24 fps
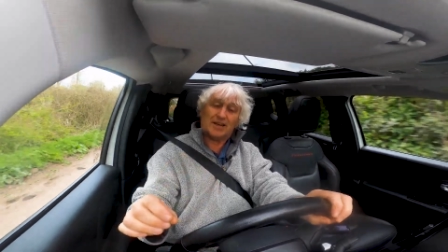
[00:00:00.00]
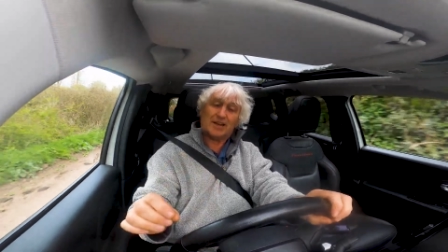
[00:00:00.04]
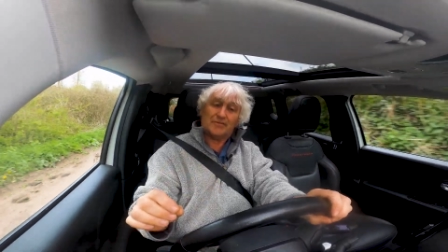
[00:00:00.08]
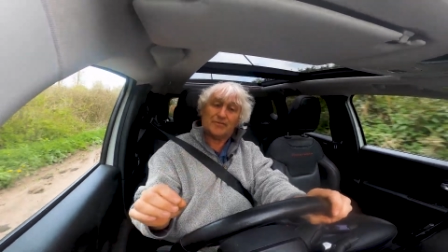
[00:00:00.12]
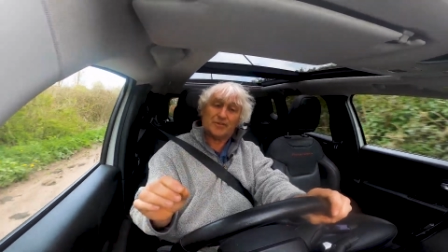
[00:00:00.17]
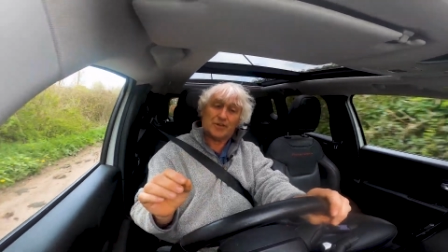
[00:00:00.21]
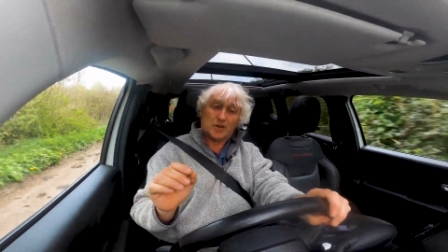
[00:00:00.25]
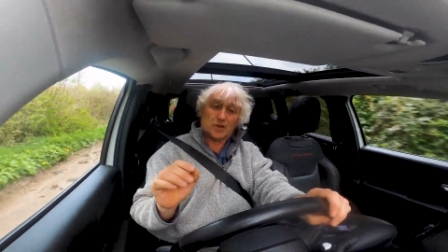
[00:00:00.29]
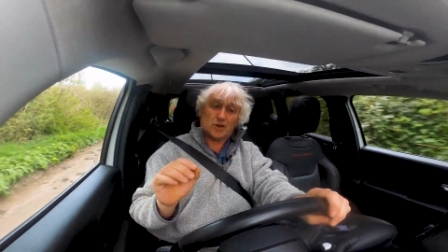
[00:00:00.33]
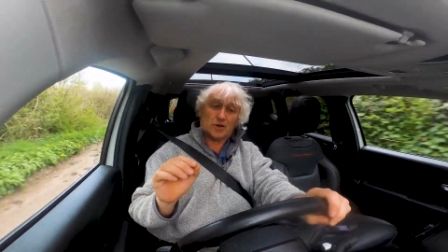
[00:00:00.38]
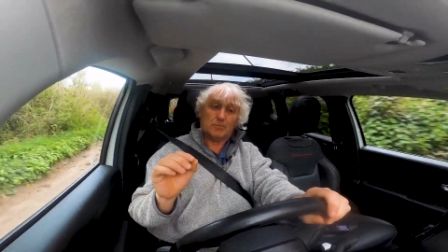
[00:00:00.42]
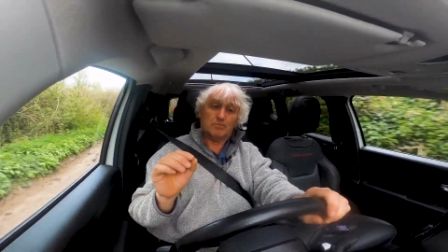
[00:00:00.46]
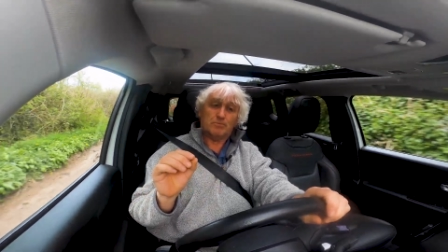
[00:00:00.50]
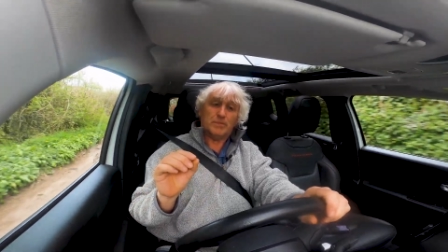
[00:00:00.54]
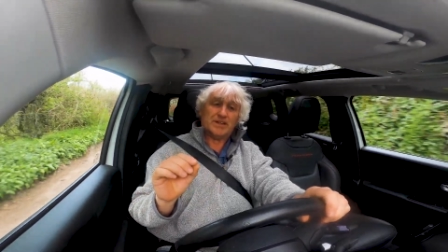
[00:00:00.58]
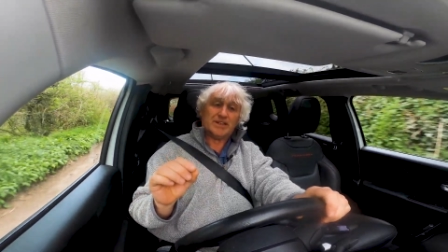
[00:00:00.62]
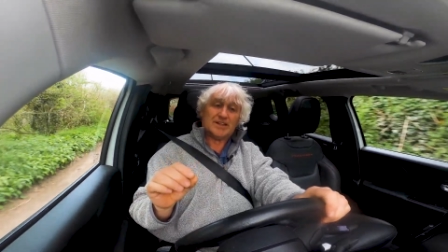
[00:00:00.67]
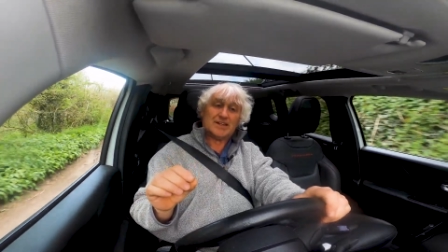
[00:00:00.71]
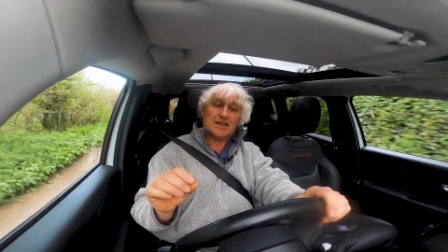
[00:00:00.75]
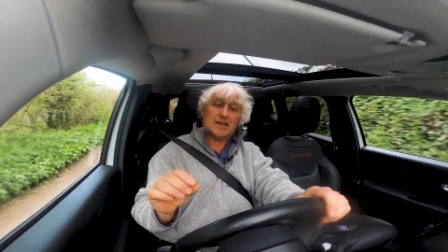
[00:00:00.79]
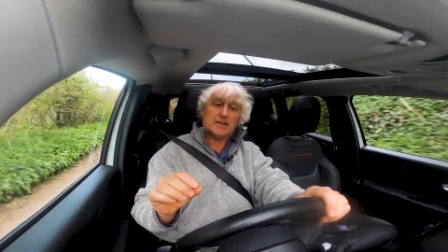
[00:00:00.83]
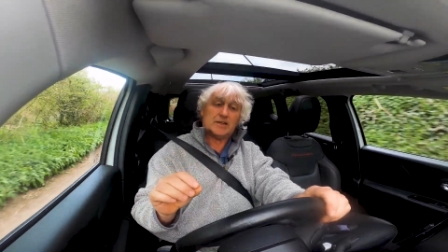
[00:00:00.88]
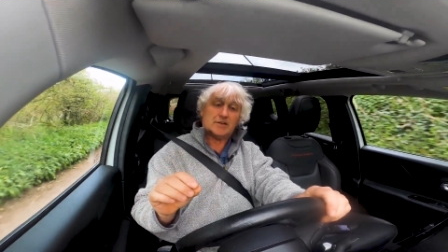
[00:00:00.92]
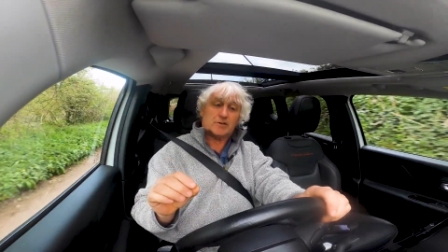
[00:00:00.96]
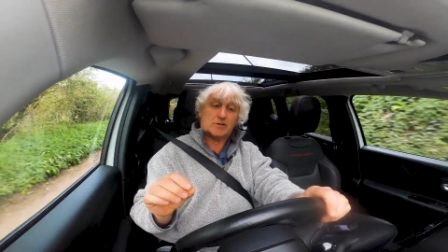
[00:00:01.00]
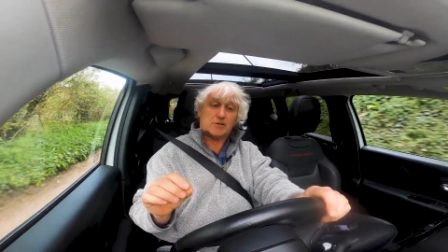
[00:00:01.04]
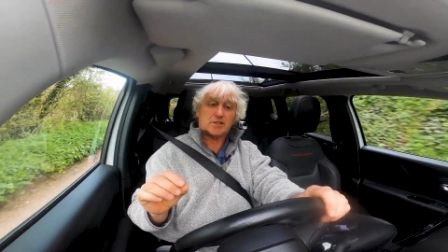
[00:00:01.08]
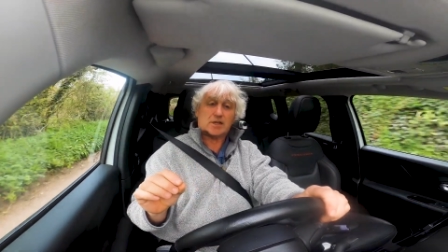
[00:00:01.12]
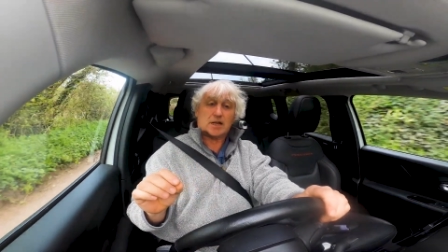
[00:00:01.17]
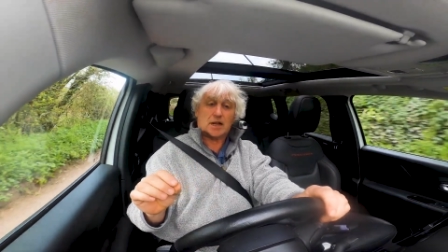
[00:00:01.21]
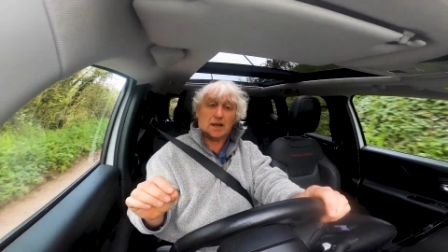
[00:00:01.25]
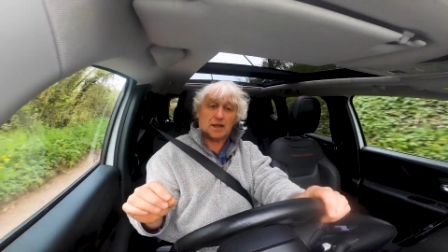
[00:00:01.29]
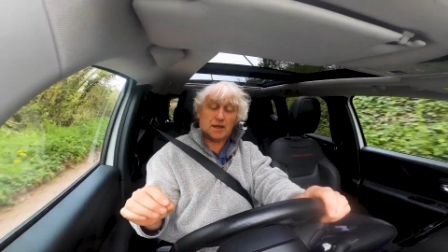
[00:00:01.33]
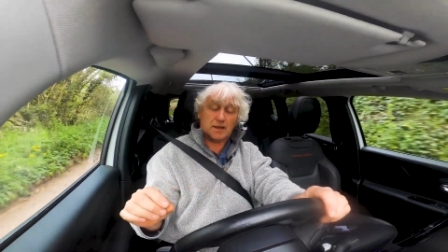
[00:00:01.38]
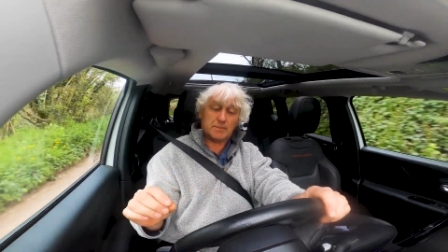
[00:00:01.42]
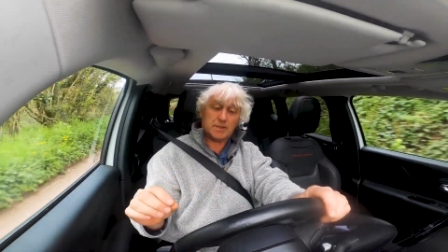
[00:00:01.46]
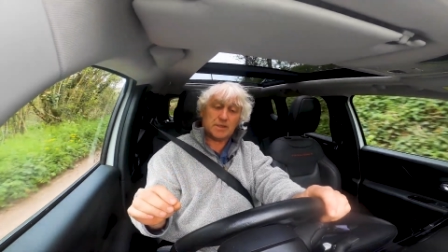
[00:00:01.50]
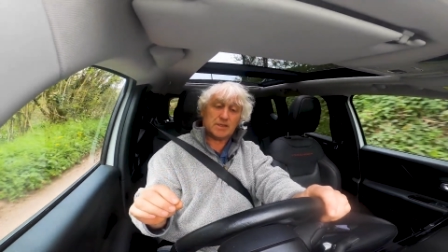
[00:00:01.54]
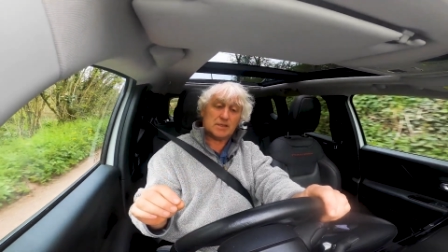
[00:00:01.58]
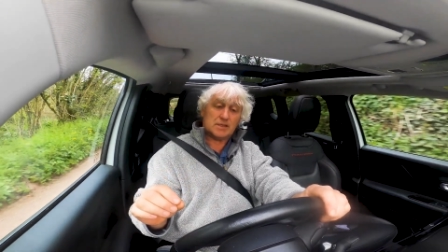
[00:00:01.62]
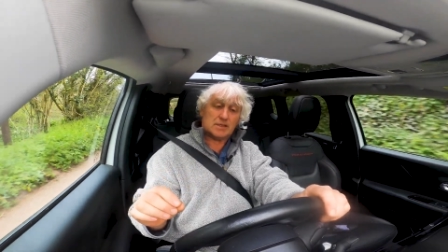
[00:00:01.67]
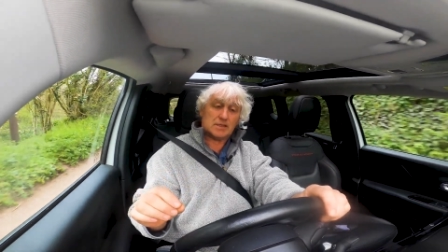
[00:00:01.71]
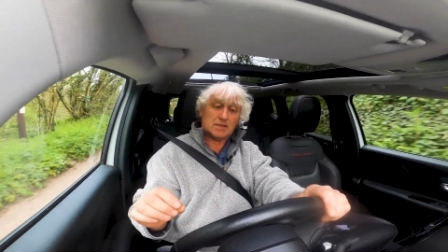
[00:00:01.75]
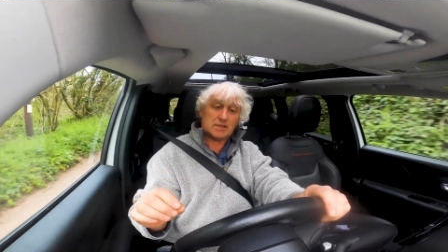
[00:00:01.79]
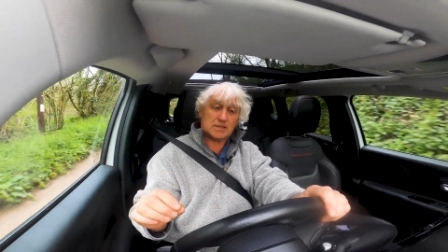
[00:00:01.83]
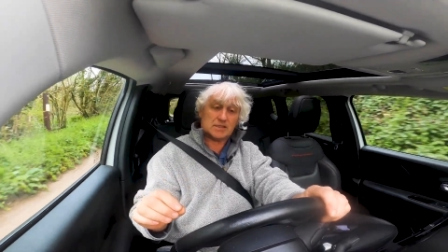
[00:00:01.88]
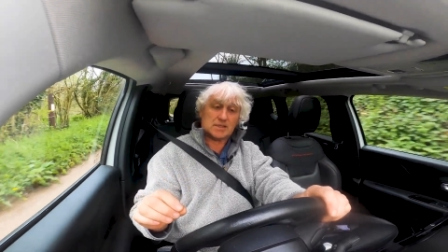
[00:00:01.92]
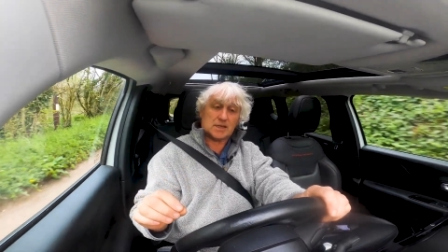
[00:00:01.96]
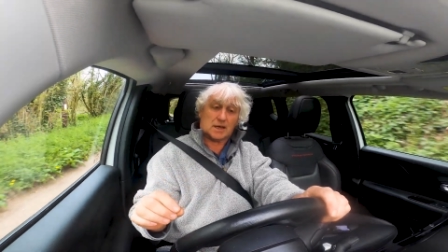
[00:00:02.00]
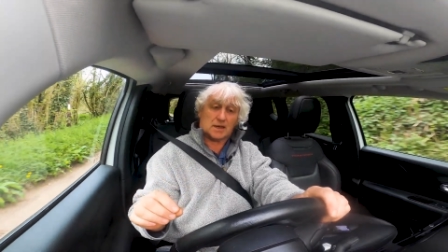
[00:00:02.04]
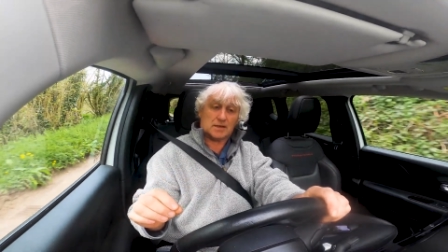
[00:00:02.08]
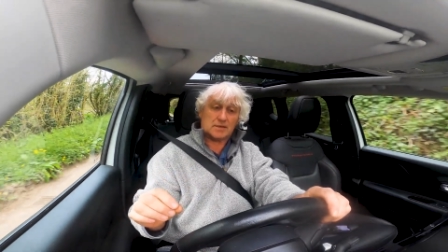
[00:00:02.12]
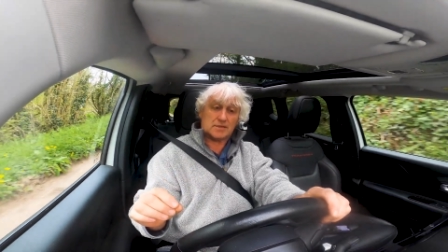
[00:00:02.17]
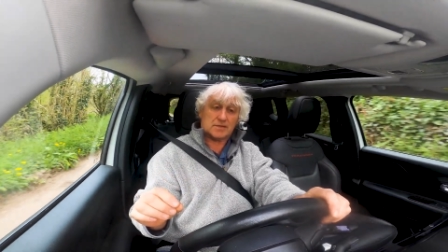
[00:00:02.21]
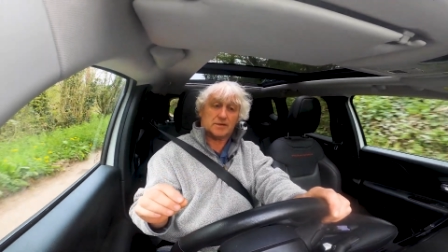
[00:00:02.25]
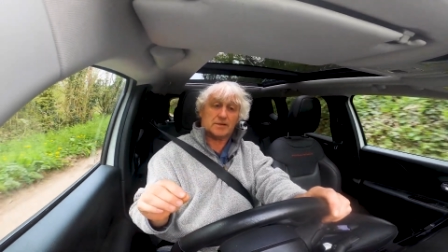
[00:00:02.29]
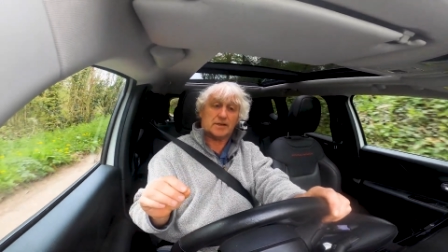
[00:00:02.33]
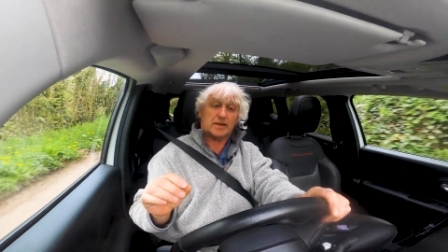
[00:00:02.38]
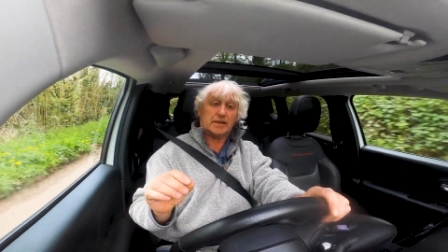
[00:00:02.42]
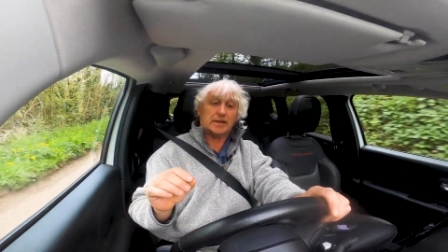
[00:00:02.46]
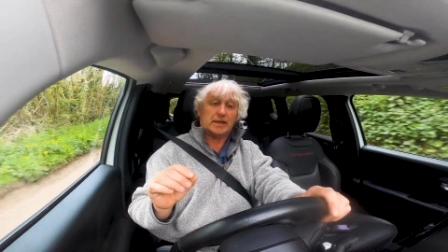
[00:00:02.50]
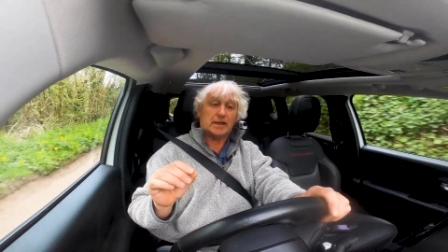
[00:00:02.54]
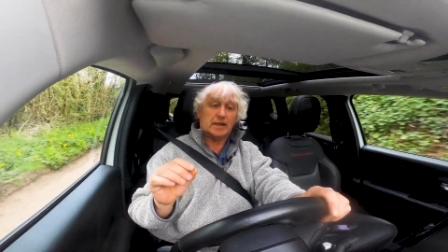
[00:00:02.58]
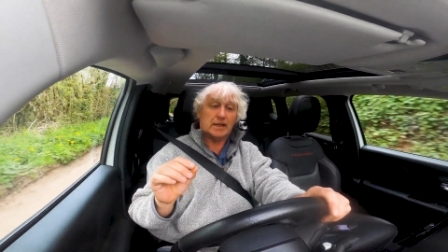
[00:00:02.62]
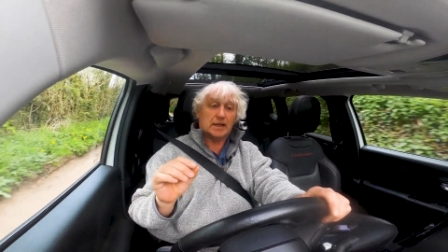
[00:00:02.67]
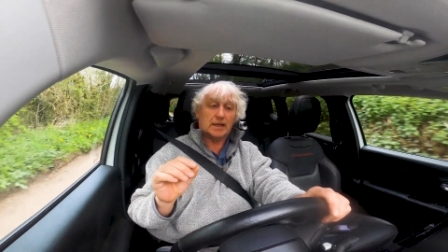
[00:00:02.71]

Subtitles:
I've got Michelin Cross Climate tyres on it,